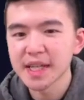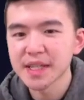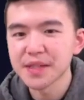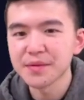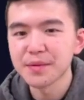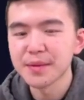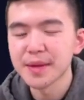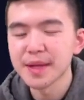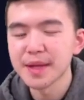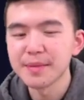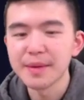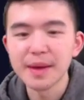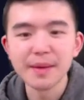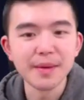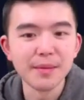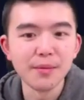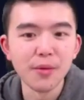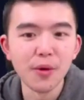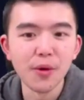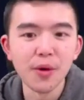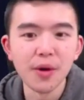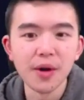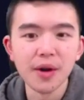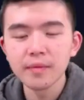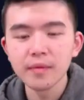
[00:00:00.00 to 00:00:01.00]
for me, maybe
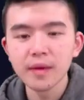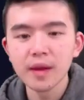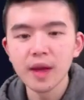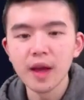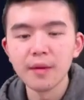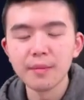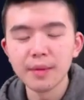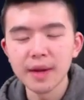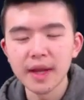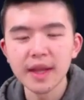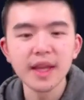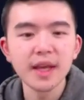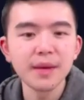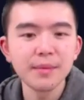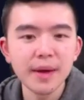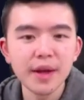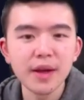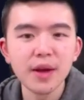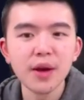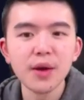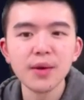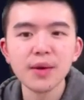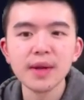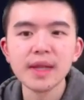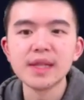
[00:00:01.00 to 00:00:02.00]
more, um, but I think my
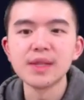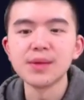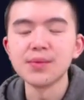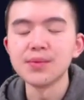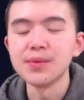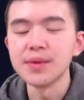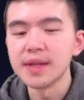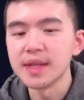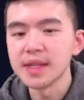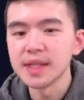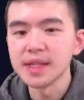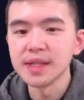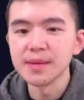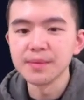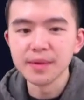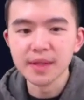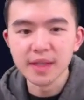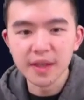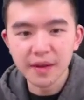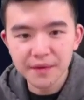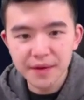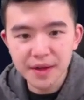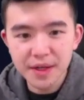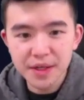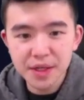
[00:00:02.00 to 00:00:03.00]
code is
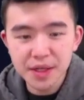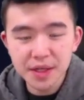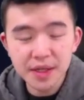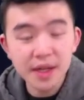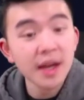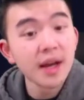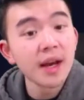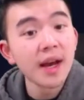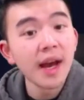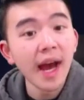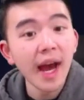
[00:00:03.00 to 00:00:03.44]
reasonably efficient.